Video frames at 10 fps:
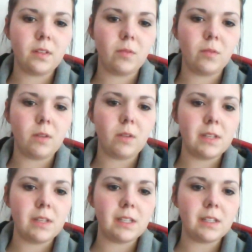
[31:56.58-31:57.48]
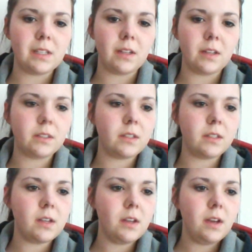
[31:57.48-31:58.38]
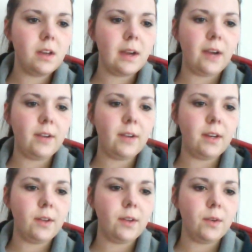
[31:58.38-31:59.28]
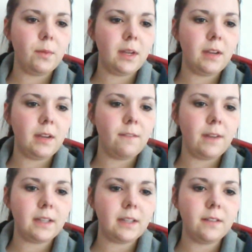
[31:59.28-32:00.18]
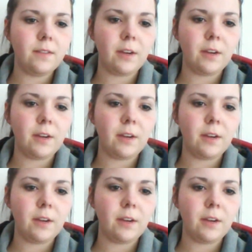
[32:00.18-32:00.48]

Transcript: what was the next? How can you be effective and